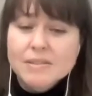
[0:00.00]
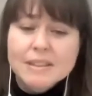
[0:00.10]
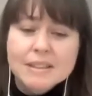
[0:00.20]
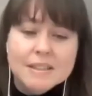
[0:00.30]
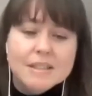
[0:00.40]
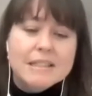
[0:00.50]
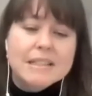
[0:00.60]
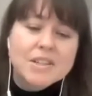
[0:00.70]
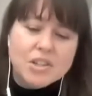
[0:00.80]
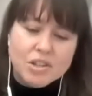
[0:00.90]
this is
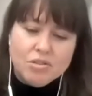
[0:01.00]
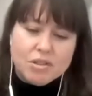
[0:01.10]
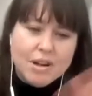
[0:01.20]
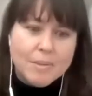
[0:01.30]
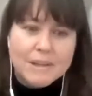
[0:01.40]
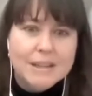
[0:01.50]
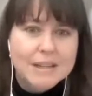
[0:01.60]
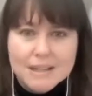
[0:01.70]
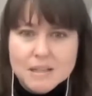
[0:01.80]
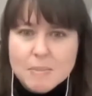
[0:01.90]
such a huge topic that I
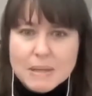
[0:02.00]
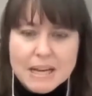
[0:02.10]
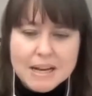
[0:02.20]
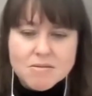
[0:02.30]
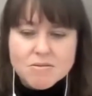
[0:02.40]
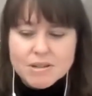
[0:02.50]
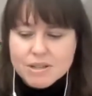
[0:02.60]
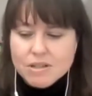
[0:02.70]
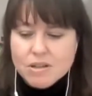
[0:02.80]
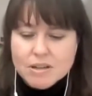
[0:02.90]
could spend
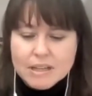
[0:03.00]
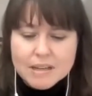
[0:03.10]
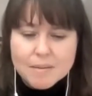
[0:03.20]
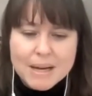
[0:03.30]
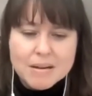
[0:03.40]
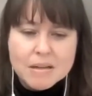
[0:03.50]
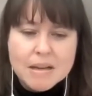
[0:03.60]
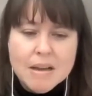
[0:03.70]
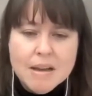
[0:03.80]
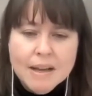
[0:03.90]
hours talking about.
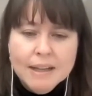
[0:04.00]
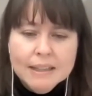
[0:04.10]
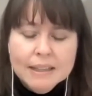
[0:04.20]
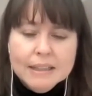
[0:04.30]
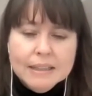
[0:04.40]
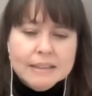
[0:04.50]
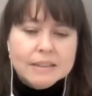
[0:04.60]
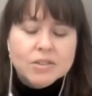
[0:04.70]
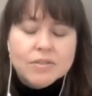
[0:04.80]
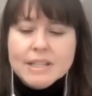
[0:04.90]

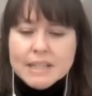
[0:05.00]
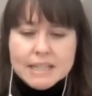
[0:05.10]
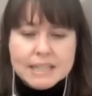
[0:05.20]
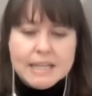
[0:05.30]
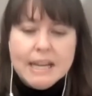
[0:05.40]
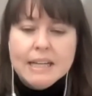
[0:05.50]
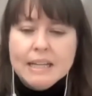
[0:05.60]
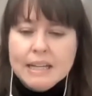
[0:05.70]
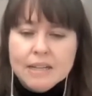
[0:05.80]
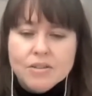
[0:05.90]
Stress and
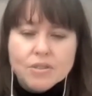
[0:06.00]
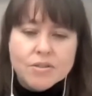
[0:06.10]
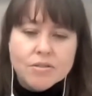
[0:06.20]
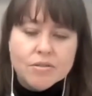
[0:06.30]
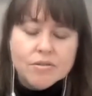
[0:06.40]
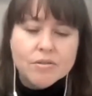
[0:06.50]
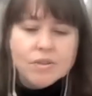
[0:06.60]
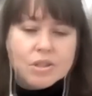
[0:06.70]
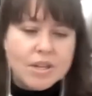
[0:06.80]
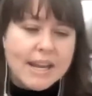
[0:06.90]
anxiety. So
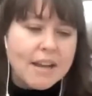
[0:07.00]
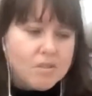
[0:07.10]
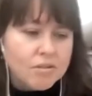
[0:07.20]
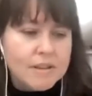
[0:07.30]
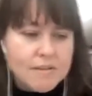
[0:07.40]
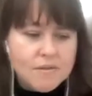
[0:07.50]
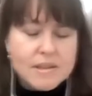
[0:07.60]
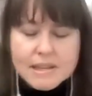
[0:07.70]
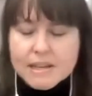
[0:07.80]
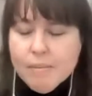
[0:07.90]
just naturally, if you
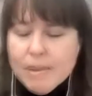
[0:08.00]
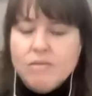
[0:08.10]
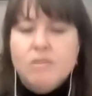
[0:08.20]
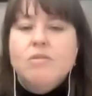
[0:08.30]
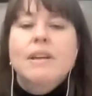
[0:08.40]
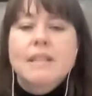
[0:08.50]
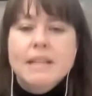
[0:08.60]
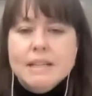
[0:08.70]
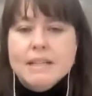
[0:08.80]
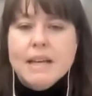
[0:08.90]
think about stress and
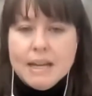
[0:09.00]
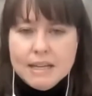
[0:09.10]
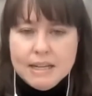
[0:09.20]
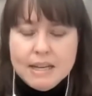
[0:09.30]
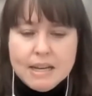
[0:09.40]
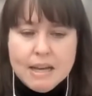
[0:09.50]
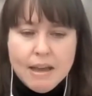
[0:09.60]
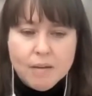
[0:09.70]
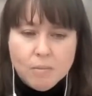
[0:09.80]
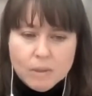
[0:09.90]
anxiety
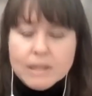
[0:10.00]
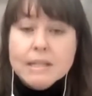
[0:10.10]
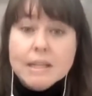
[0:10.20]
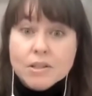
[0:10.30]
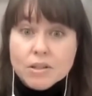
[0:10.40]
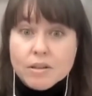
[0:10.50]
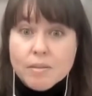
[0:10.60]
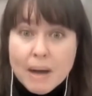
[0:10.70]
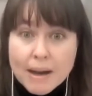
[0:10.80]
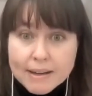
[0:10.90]
and what it does to the
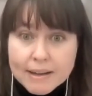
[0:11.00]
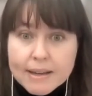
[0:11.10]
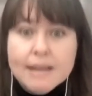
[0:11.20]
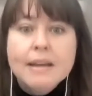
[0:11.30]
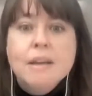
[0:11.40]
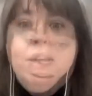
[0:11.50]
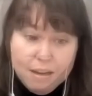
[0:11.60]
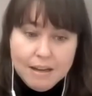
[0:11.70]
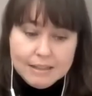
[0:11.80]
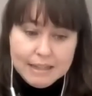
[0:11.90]
body,
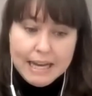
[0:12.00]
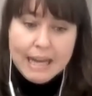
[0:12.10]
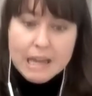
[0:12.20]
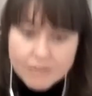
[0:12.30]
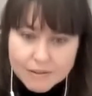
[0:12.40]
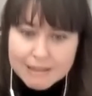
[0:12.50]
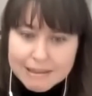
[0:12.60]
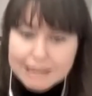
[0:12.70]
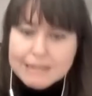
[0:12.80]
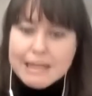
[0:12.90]
it's a heavy
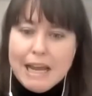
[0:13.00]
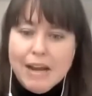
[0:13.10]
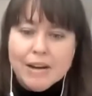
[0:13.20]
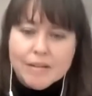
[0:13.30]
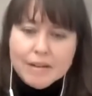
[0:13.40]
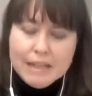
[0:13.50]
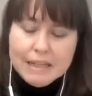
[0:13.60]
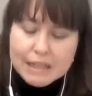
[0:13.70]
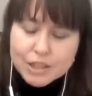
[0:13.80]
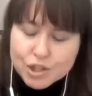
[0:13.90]
thing to carry.
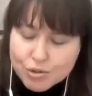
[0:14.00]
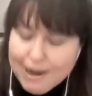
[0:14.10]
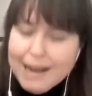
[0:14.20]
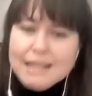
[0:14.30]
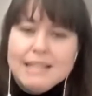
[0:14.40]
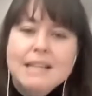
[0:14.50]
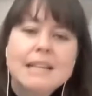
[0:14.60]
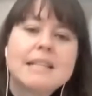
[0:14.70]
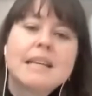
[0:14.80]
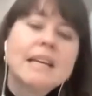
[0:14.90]
It contracts
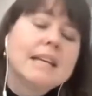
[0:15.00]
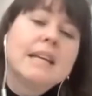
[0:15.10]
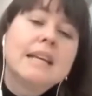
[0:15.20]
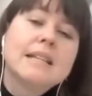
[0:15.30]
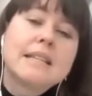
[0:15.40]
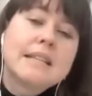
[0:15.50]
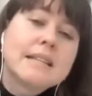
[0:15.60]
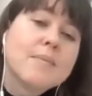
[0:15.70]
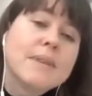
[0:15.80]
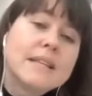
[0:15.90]
us. It is
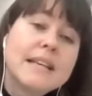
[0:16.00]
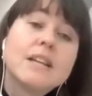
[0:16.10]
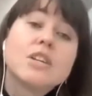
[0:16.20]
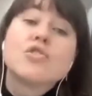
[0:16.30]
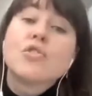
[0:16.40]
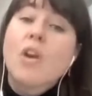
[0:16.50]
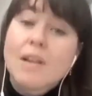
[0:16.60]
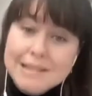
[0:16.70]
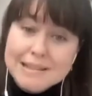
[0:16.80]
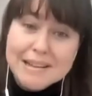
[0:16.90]
something that
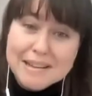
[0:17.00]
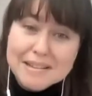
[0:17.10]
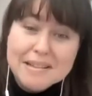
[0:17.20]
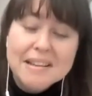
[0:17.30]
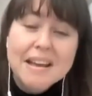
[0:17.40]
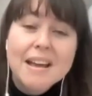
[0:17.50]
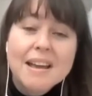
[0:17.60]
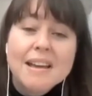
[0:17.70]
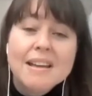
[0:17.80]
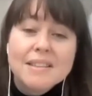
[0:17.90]
exhausts us.
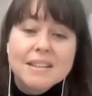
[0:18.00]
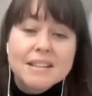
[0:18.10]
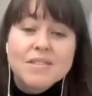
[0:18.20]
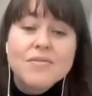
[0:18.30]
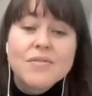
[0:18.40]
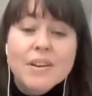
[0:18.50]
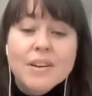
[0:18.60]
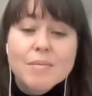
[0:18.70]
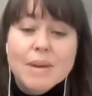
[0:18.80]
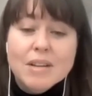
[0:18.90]
And this is
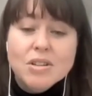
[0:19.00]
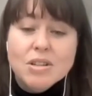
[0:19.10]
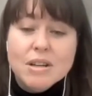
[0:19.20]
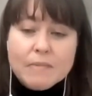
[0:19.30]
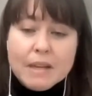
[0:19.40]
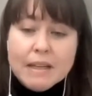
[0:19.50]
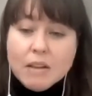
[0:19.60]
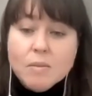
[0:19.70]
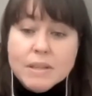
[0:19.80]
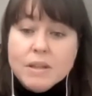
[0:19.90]
very much an
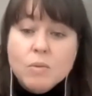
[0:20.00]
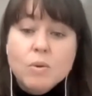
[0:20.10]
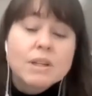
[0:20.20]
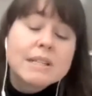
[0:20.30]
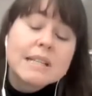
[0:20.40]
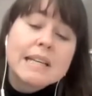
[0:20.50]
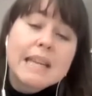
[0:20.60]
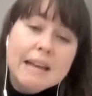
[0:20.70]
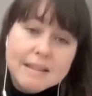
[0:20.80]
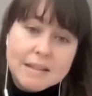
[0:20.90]
element that works
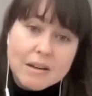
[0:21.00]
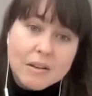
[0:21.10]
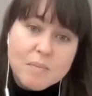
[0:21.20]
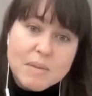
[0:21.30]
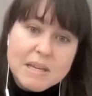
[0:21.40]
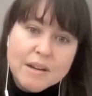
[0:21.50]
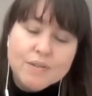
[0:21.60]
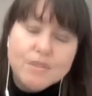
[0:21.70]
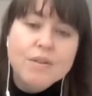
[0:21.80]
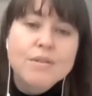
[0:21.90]
against our libido.
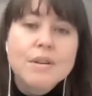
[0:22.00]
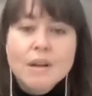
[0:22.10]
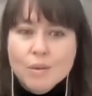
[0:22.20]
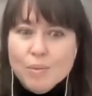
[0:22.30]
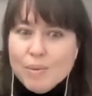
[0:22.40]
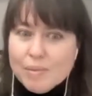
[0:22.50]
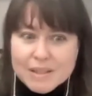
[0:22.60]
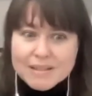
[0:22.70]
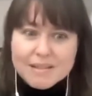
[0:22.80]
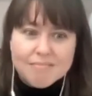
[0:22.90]
So
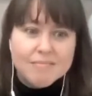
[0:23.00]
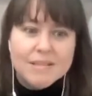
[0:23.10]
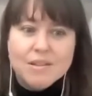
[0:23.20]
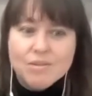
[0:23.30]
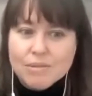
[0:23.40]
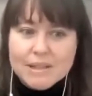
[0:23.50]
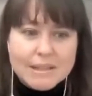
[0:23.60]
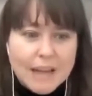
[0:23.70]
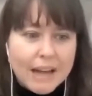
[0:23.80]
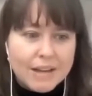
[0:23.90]
women's sexual
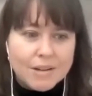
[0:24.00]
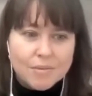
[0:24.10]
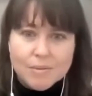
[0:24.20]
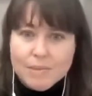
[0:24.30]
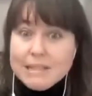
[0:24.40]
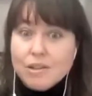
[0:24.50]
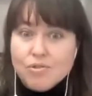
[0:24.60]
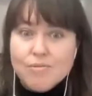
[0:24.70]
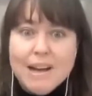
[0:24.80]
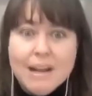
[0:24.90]
desire, women's
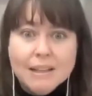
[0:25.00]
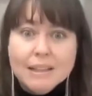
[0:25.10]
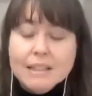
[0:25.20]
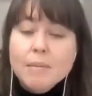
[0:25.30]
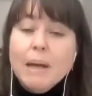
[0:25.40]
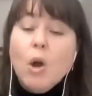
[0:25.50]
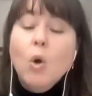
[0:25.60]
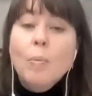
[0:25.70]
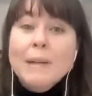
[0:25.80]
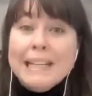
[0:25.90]
sexuality is about
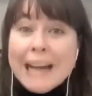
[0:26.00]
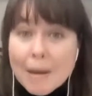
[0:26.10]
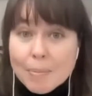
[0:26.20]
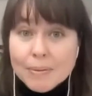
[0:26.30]
opening up.